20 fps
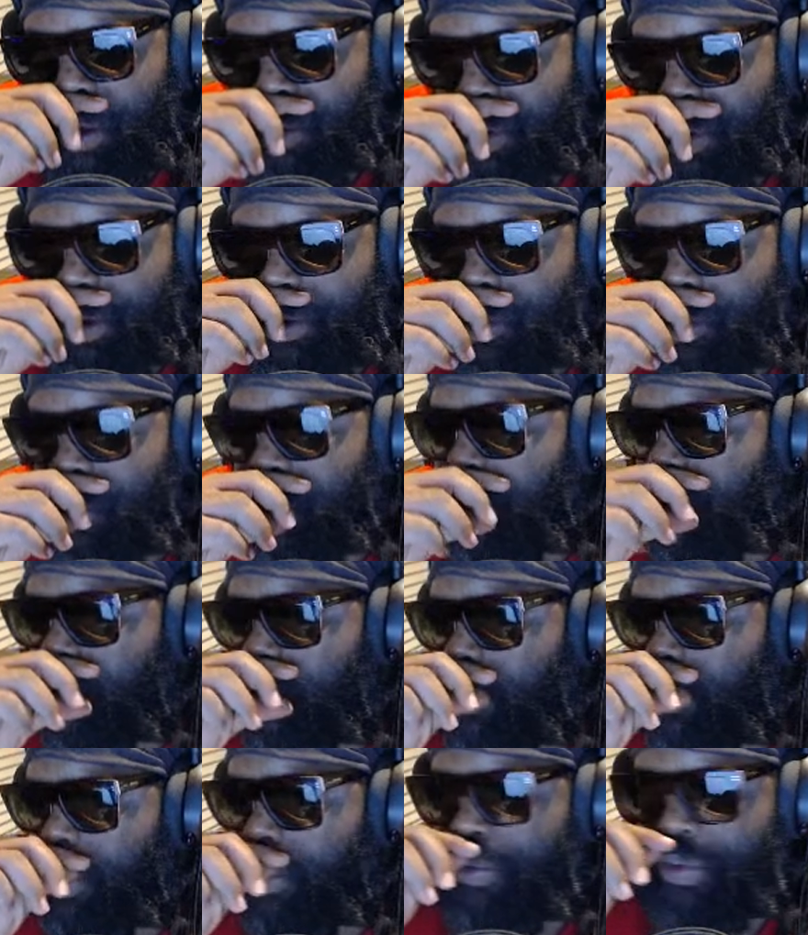let me do a little
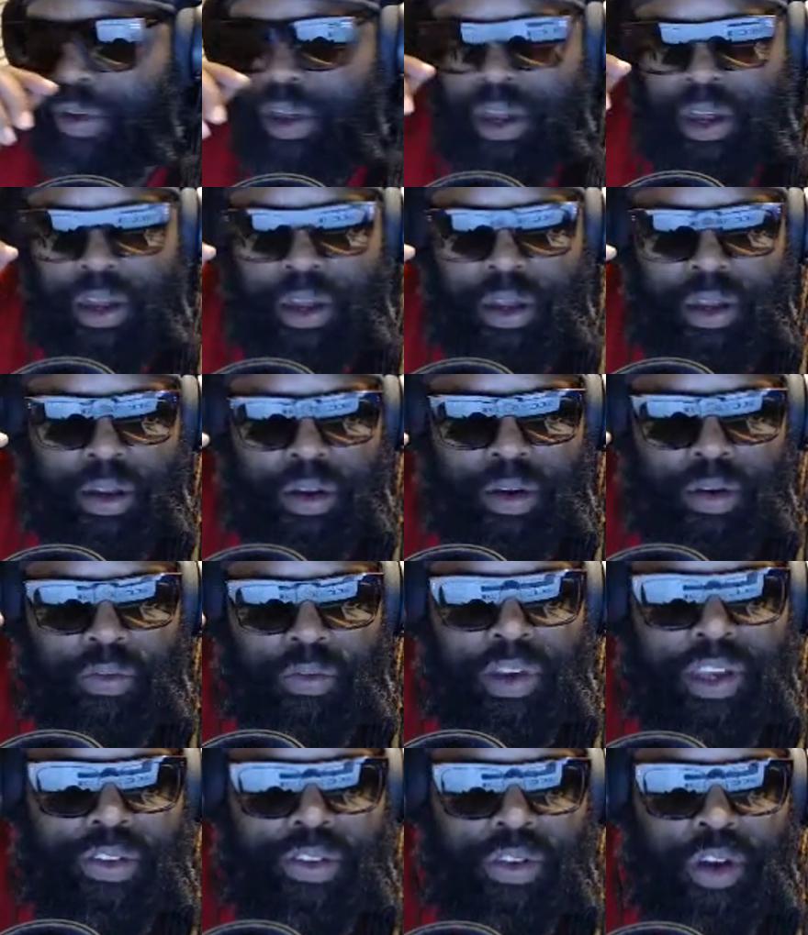bit of
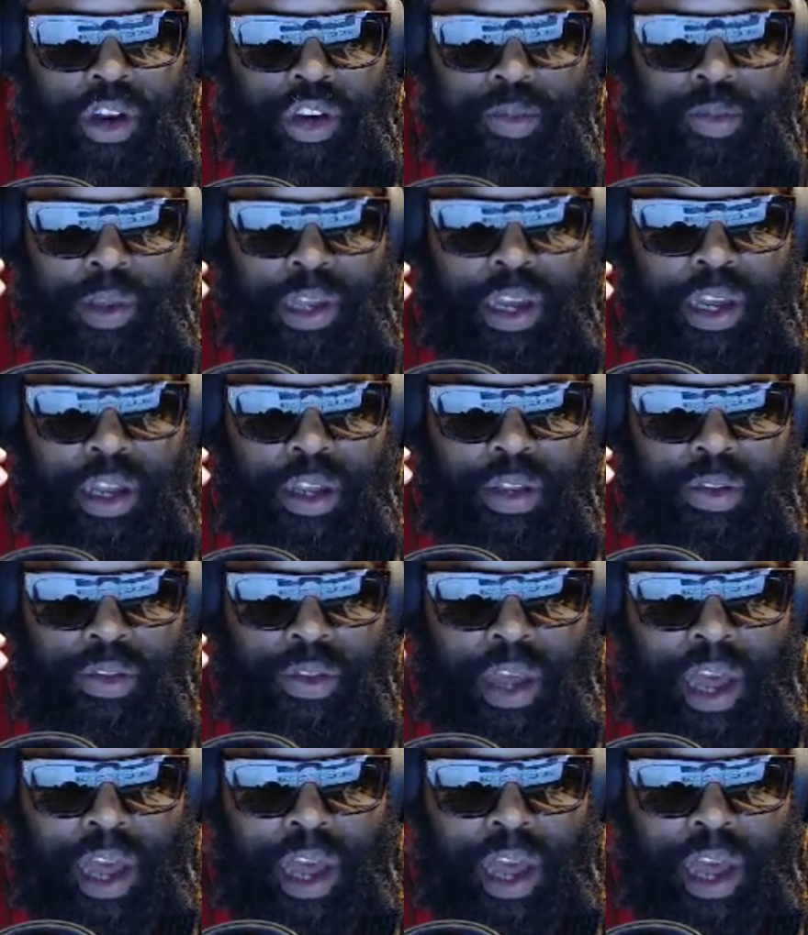research, because